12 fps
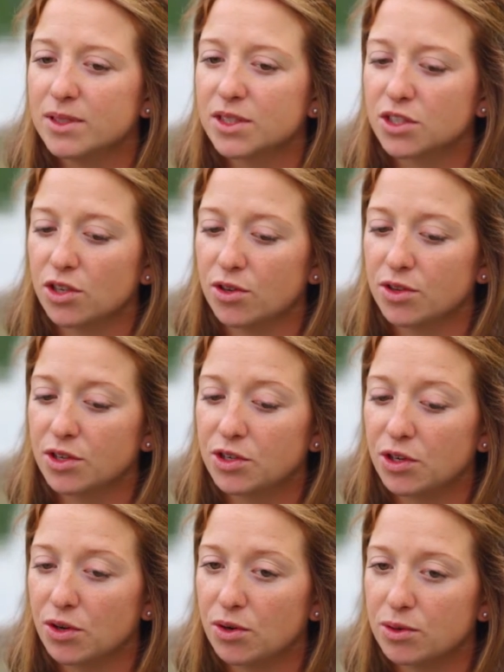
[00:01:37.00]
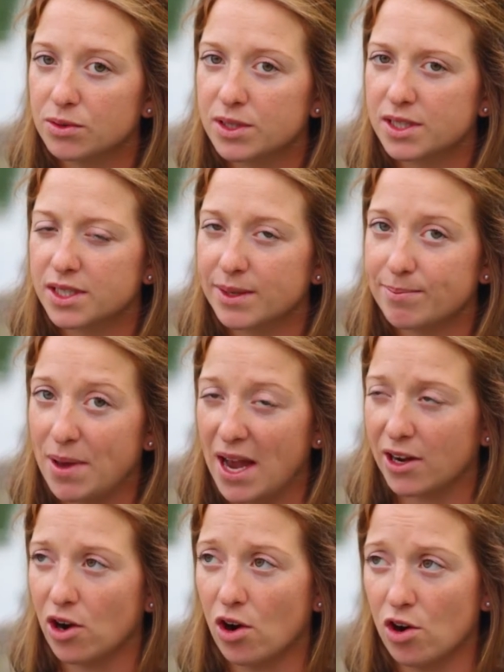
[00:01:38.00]
So the girls
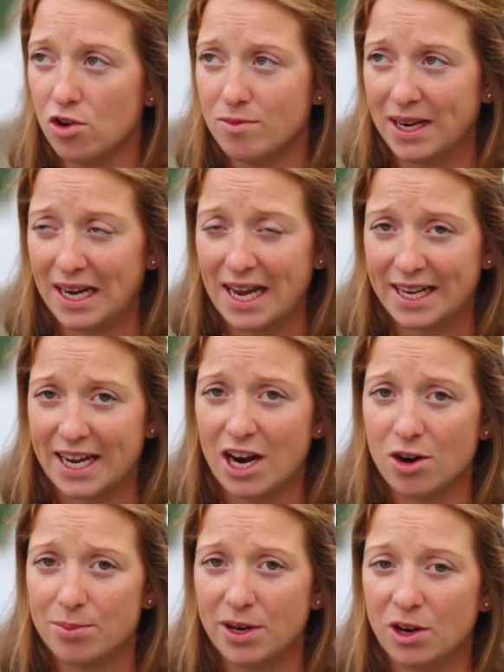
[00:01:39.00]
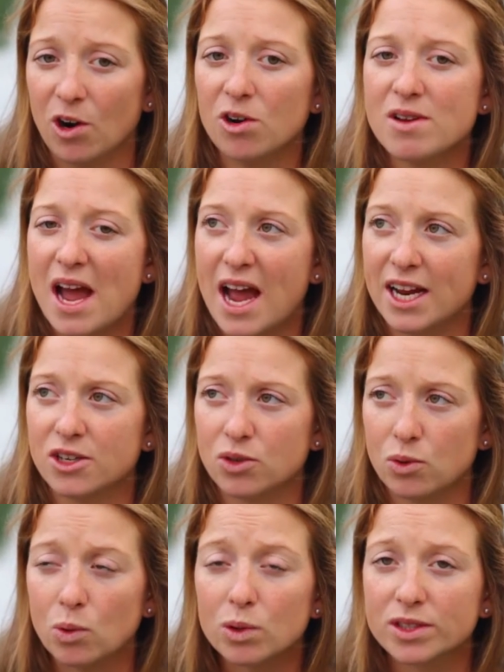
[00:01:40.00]
back home at Lake Karapiro, and
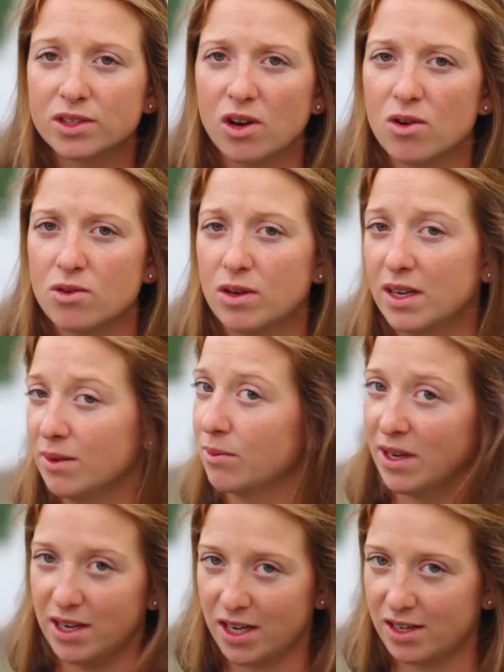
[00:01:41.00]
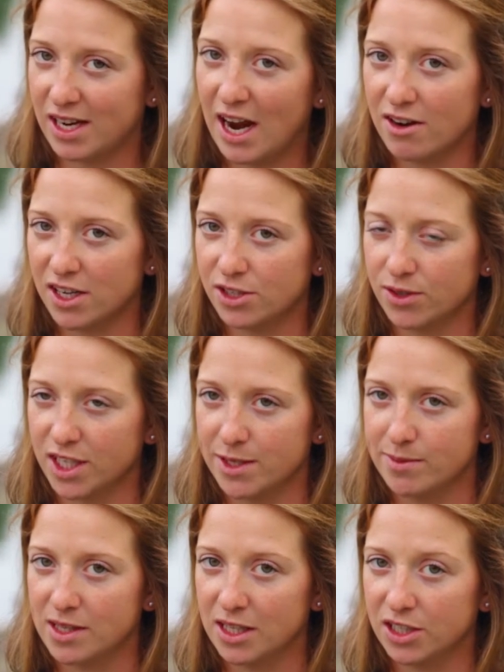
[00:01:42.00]
also we're currently doing
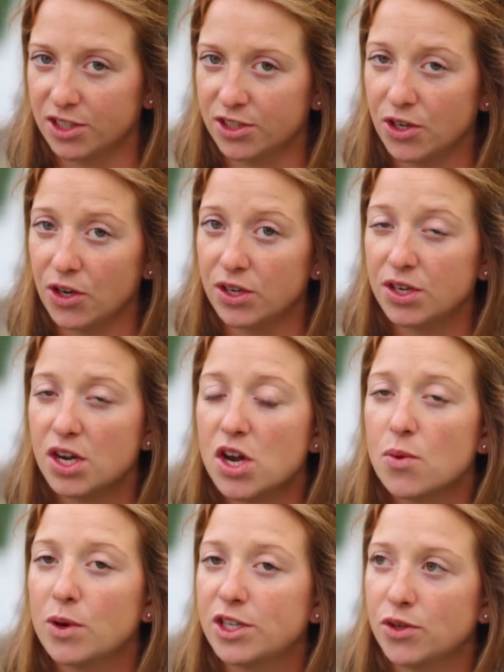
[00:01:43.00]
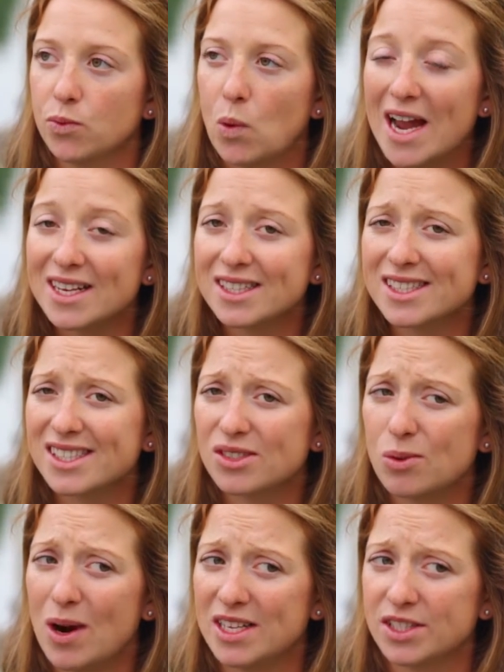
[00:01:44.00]
them in Lucerne, we do weights
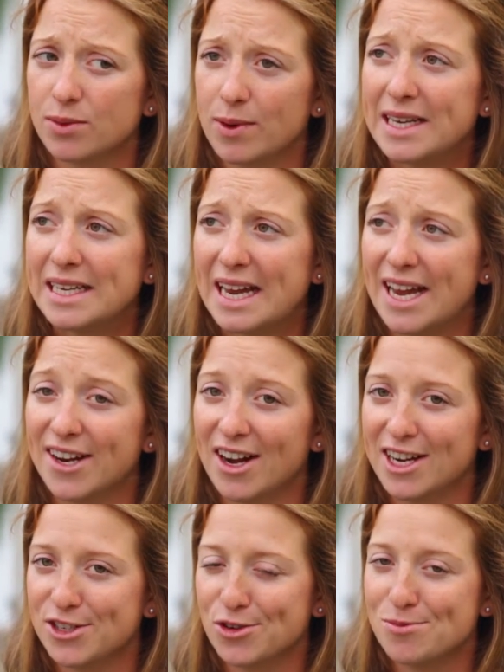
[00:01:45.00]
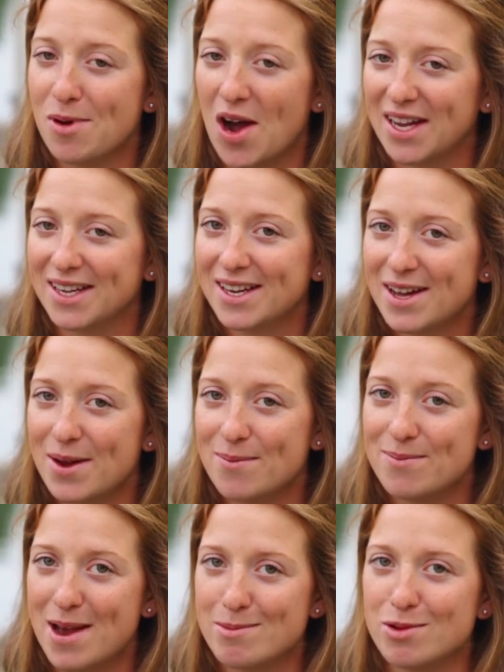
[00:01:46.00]
twice a week, and I do my
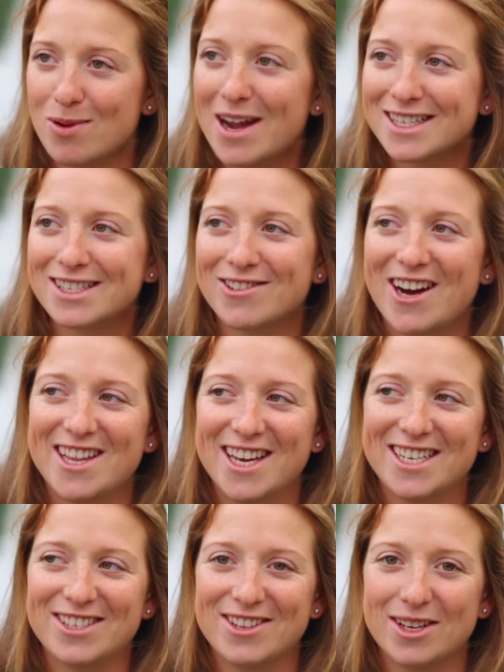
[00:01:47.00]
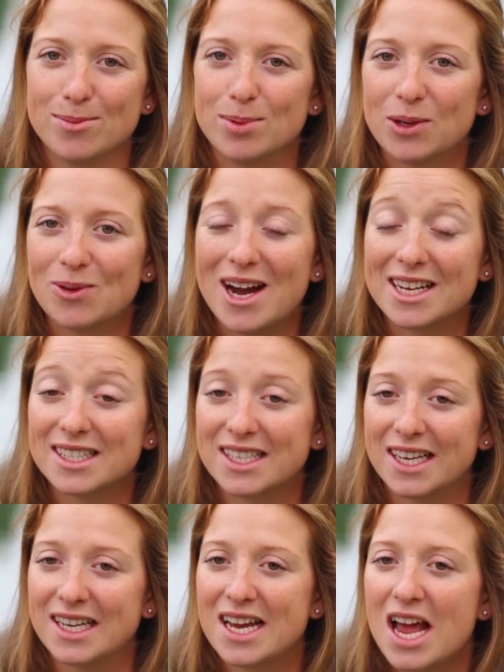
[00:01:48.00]
baby weights while they do their big weights,
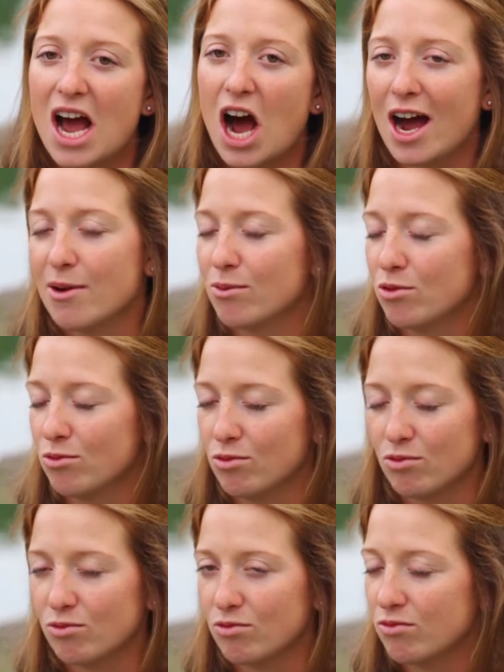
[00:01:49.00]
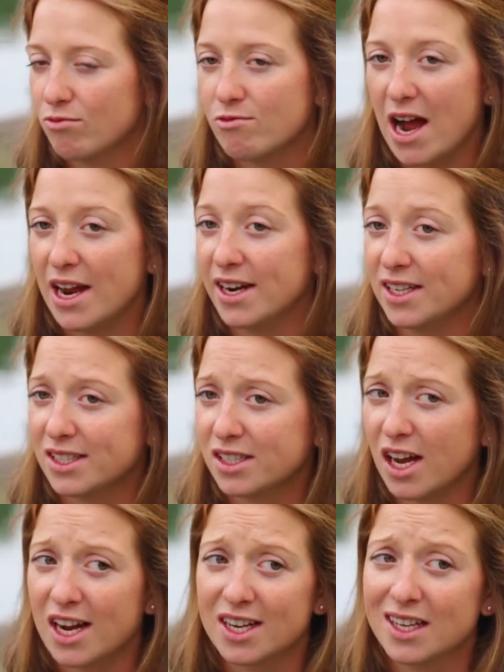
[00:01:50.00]
and I will run and
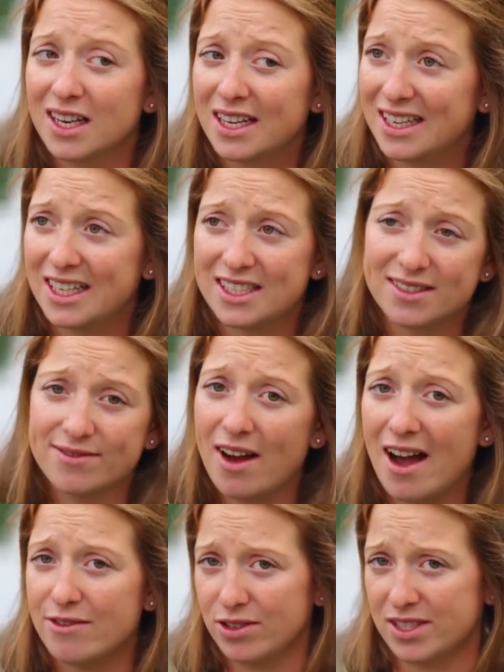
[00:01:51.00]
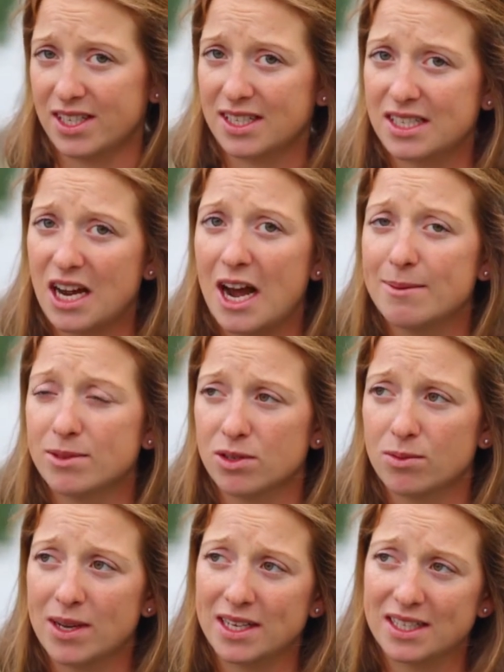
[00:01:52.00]
cycle at least 5 or 6 times a
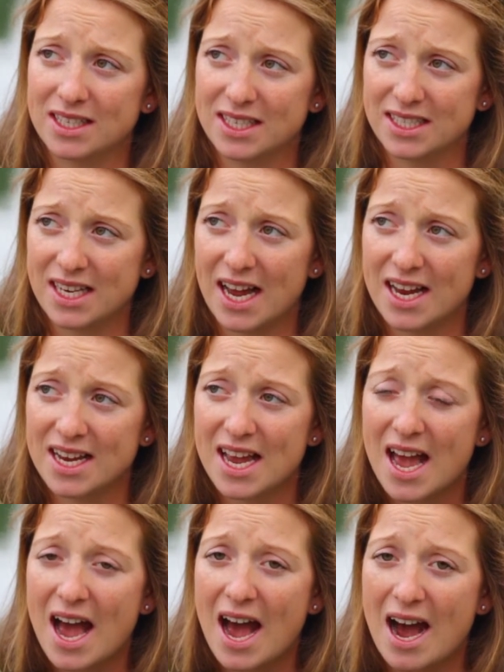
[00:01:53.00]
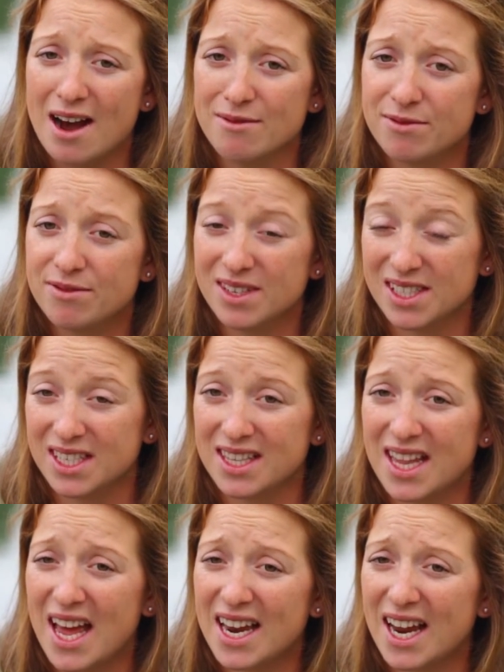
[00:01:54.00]
week to stay fit in
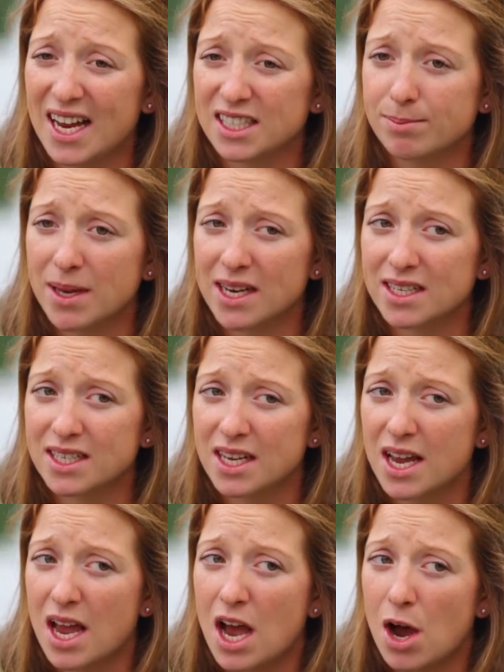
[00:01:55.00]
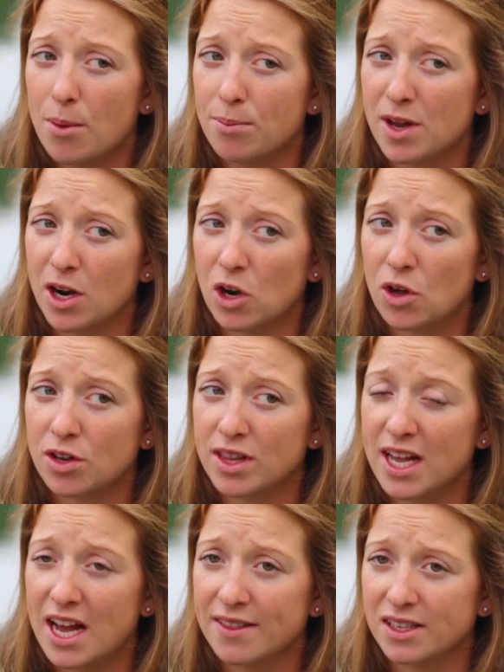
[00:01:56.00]
that aspect. But a lot of
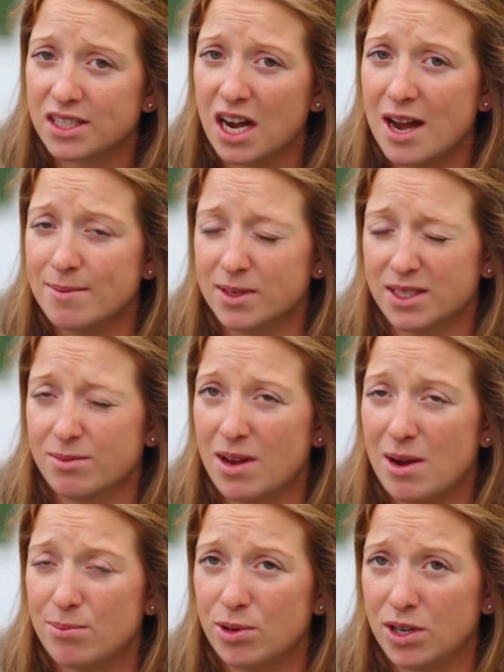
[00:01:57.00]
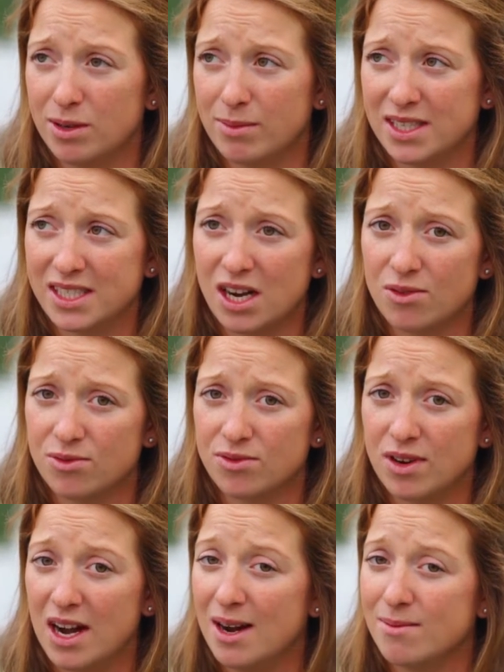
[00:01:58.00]
the other time is about putting myself
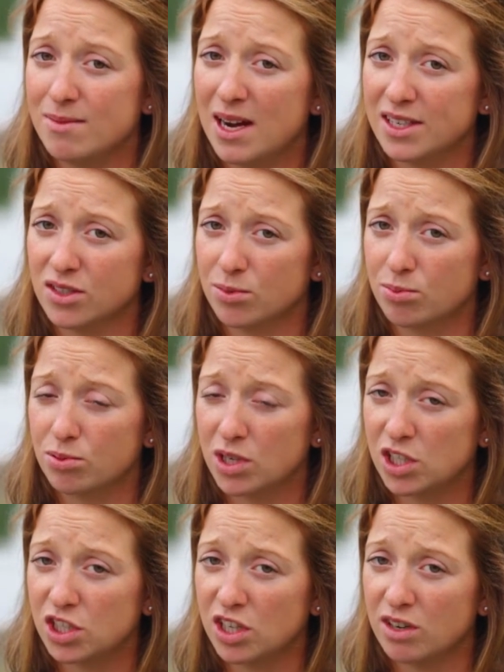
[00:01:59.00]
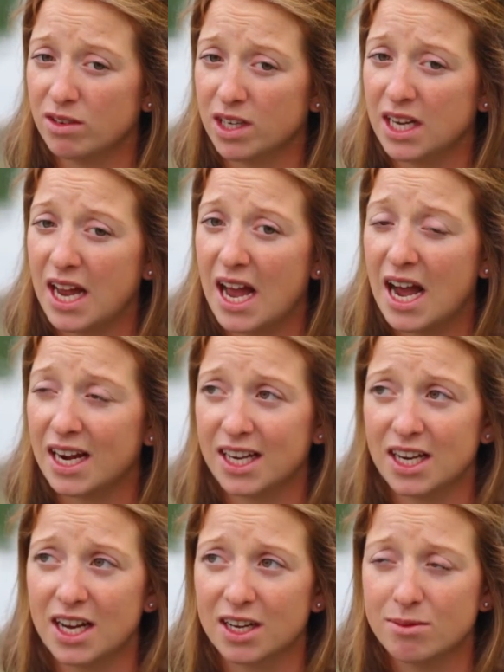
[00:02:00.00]
under pressure and how
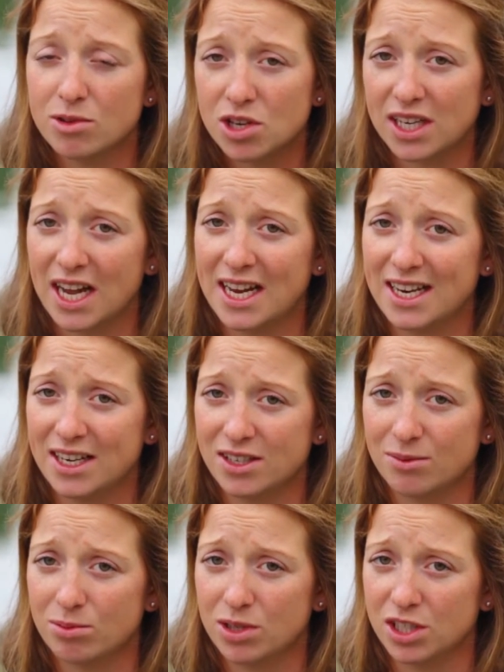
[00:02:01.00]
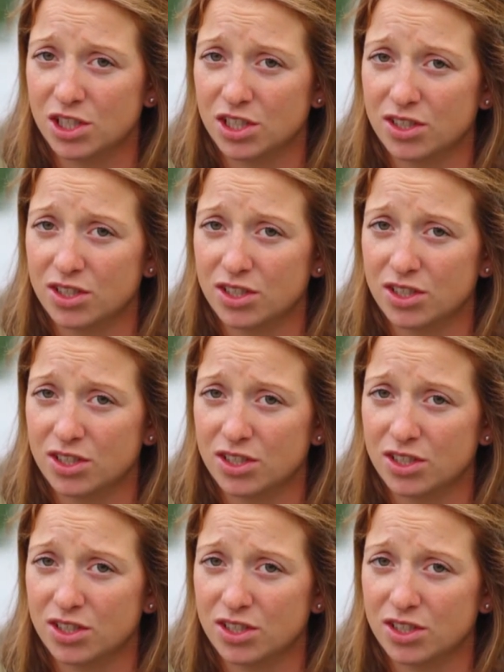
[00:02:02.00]
can I communicate under pressure.